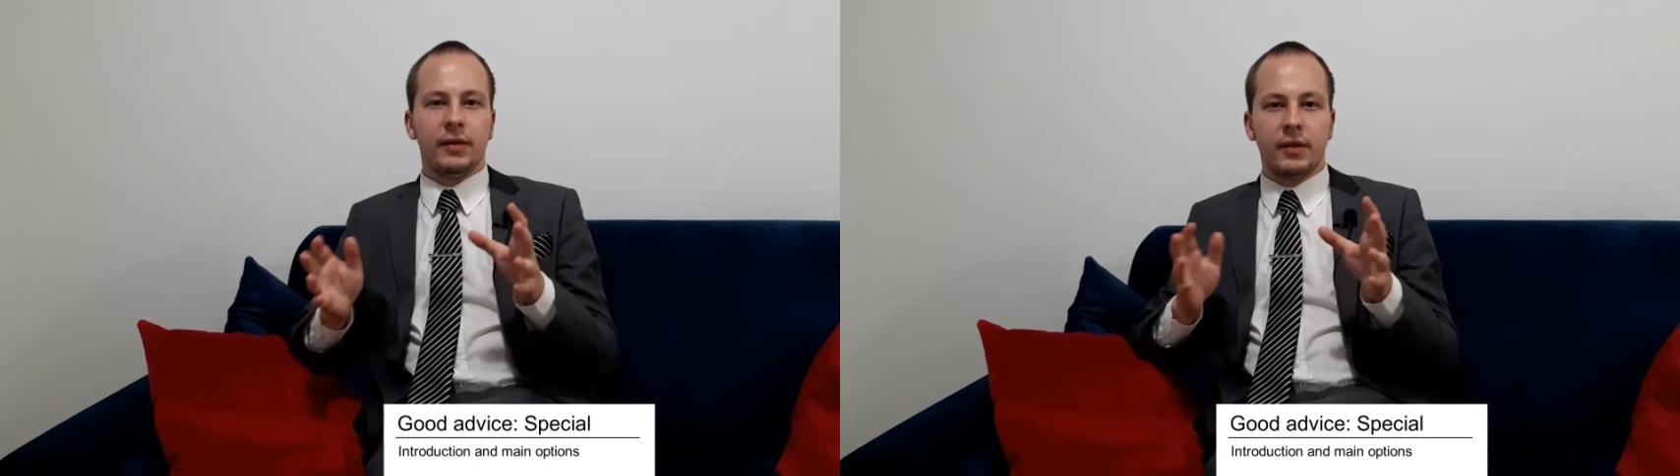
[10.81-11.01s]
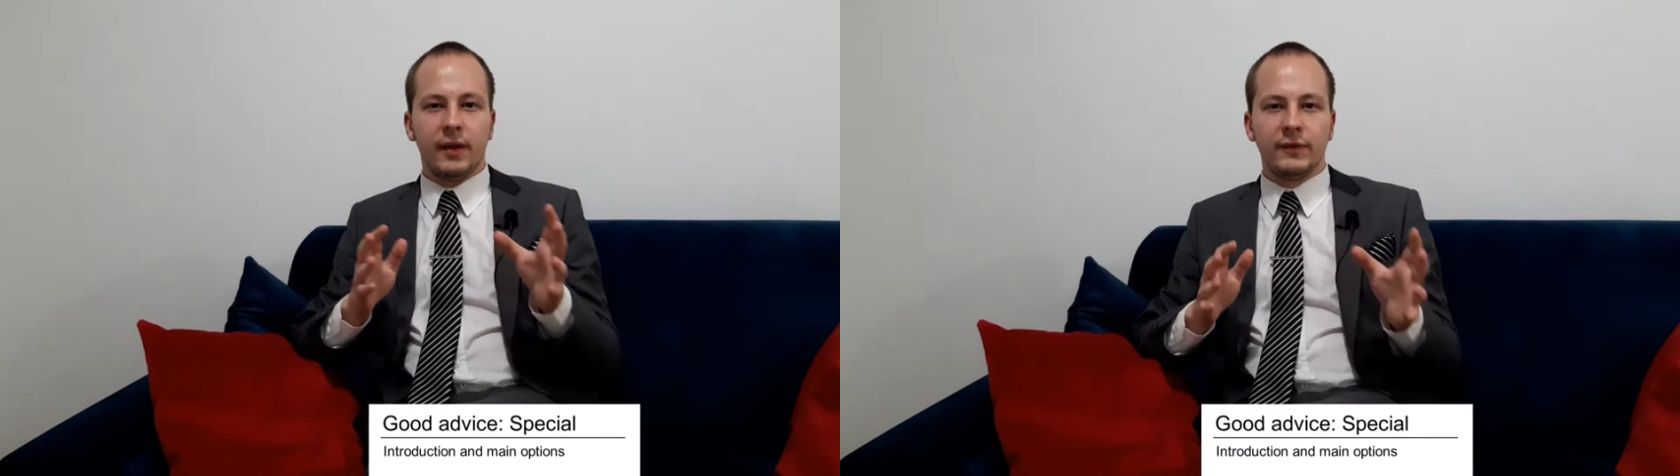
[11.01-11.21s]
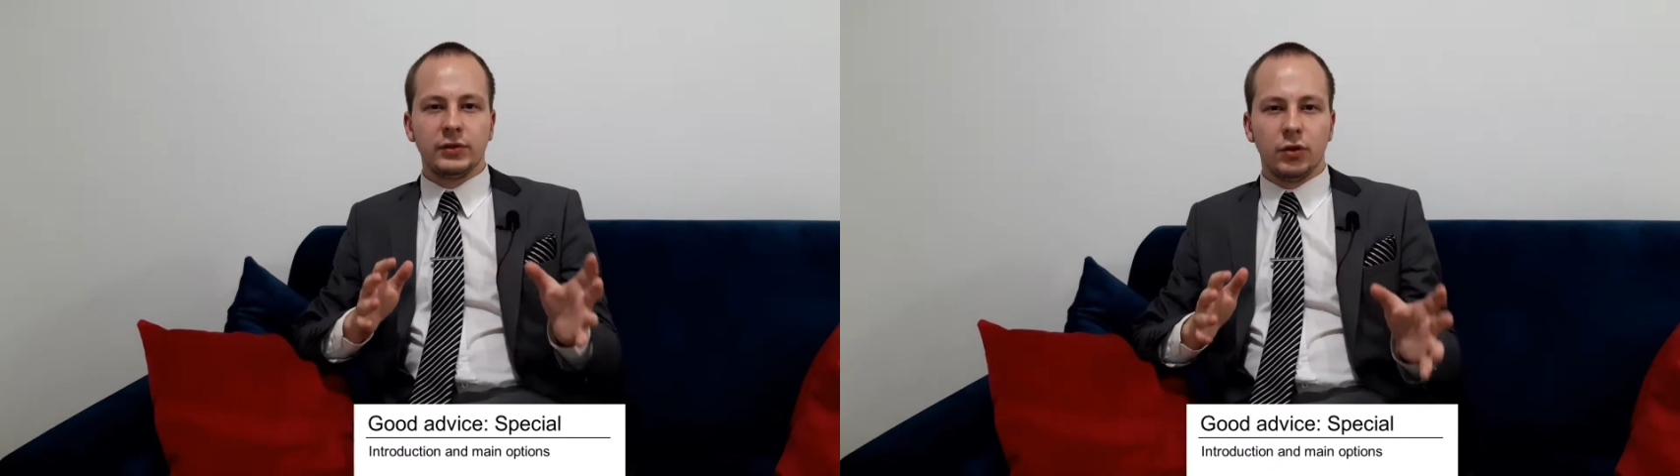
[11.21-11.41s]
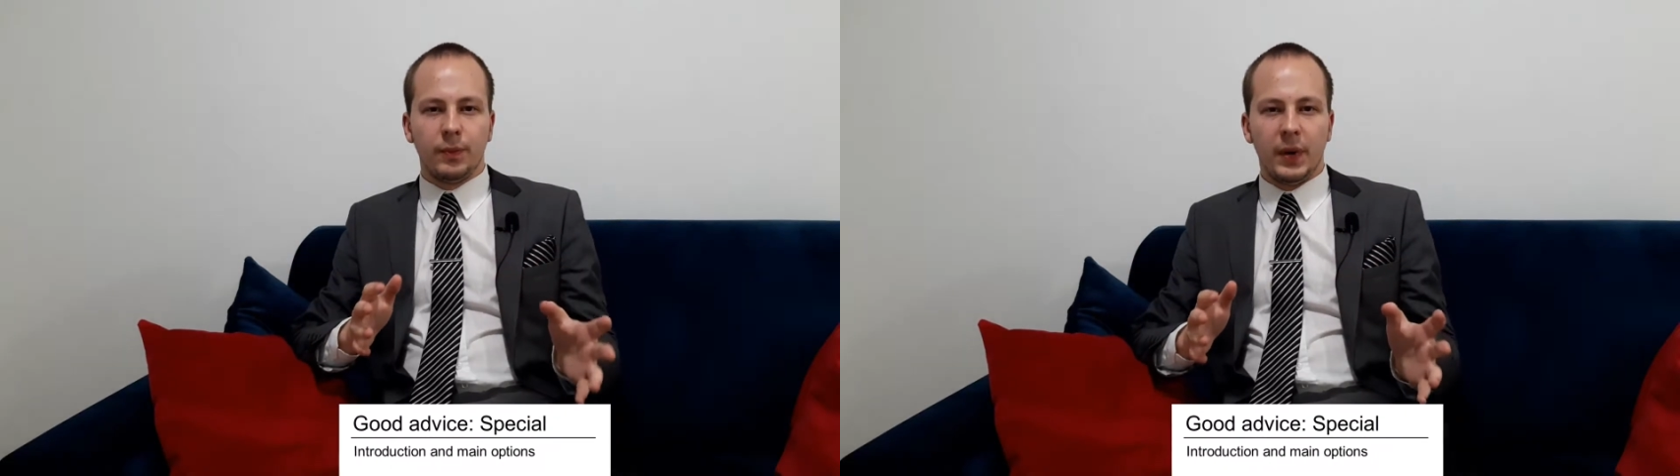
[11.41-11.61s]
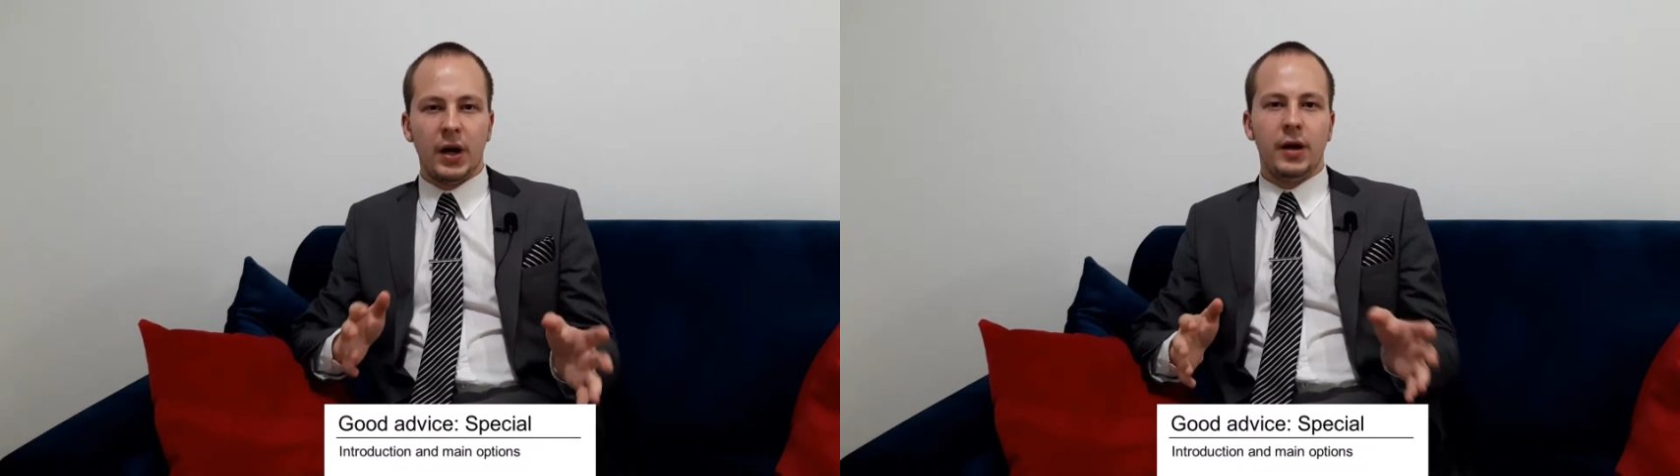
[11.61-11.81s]
several
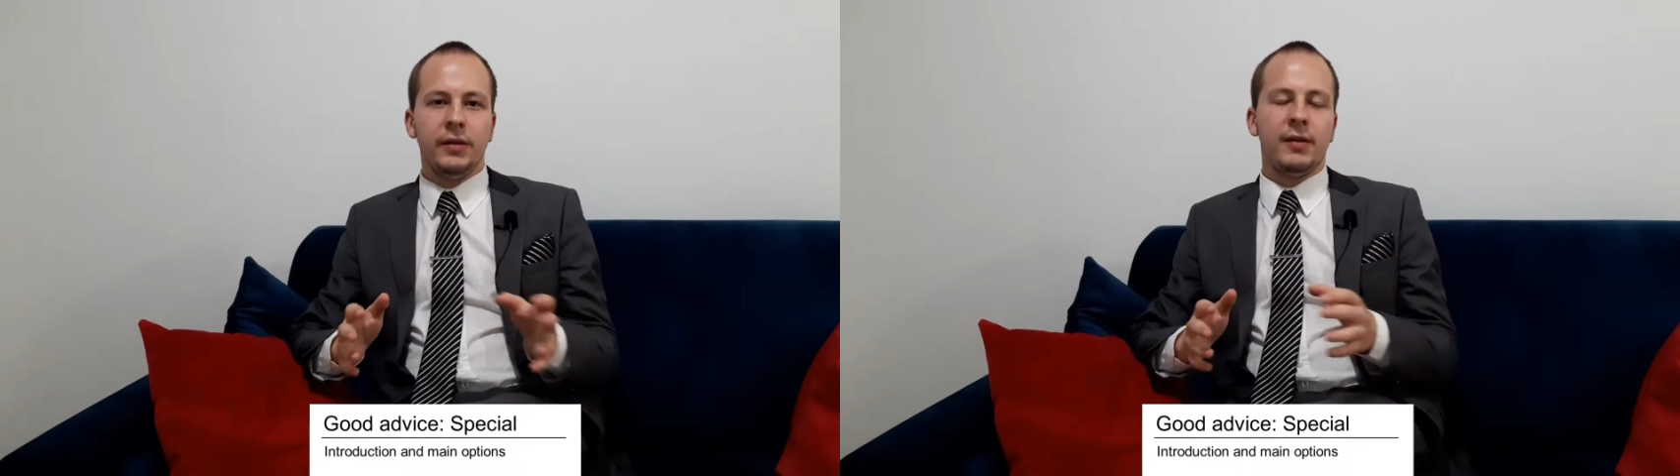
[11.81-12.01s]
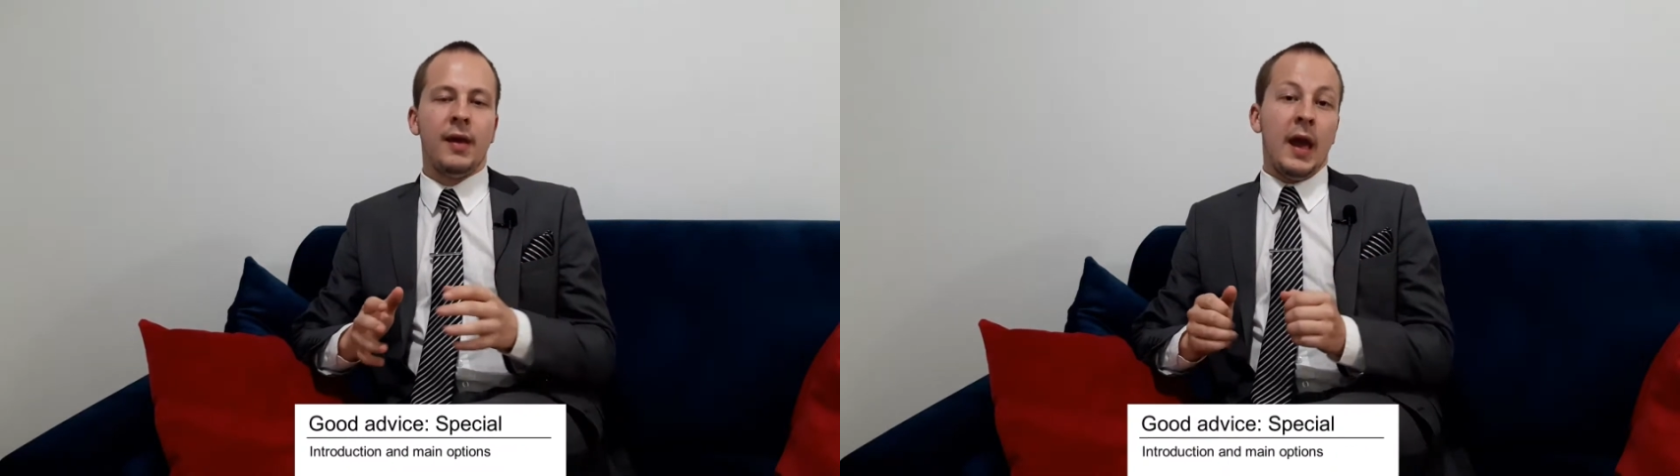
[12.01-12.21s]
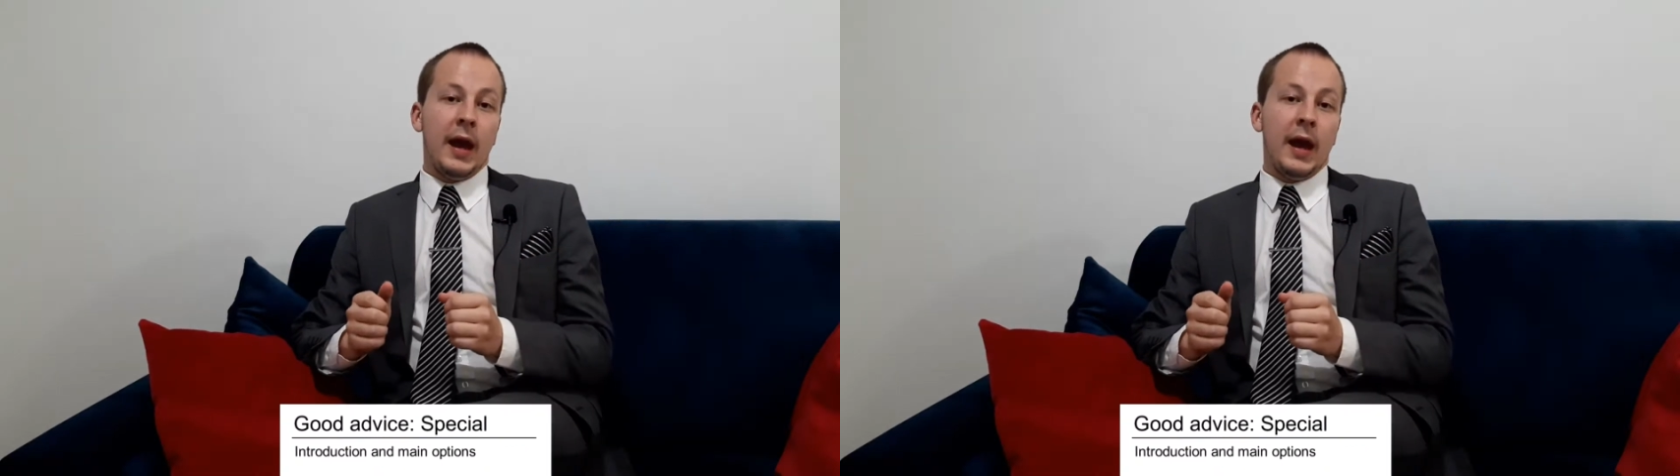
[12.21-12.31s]
parts